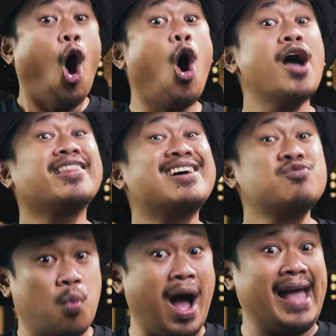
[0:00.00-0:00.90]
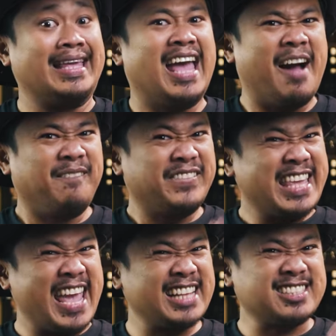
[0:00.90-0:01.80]
Either way,
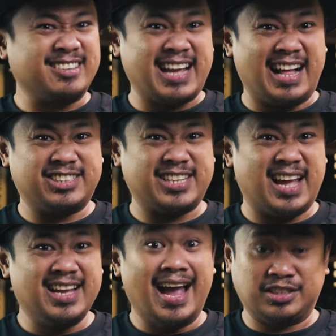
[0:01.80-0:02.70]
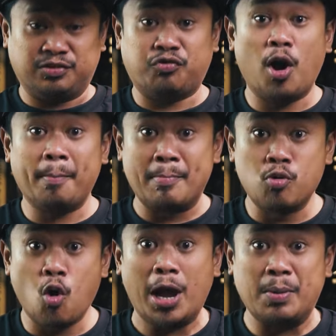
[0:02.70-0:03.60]
cancel culture, as defined by
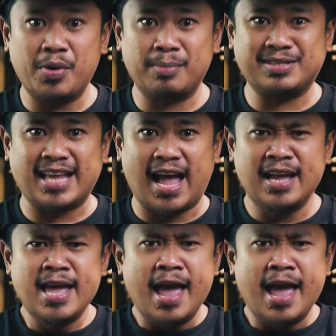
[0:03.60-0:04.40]
Merriam-Webster,